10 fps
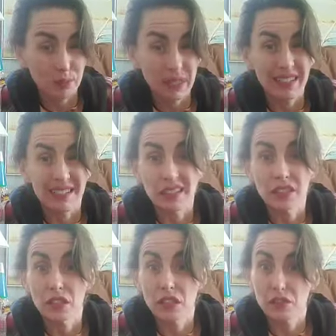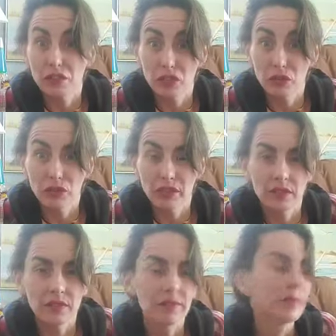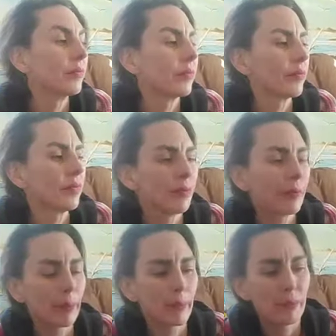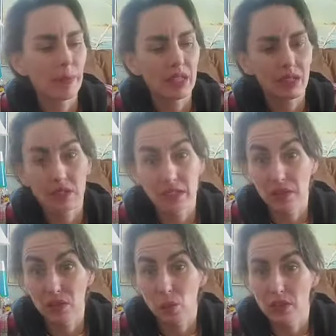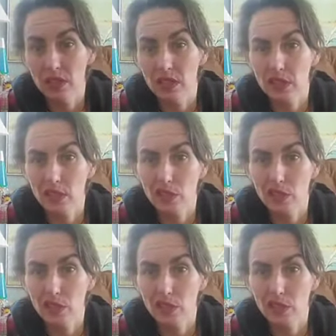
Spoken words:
be kind to your children because they're the ones that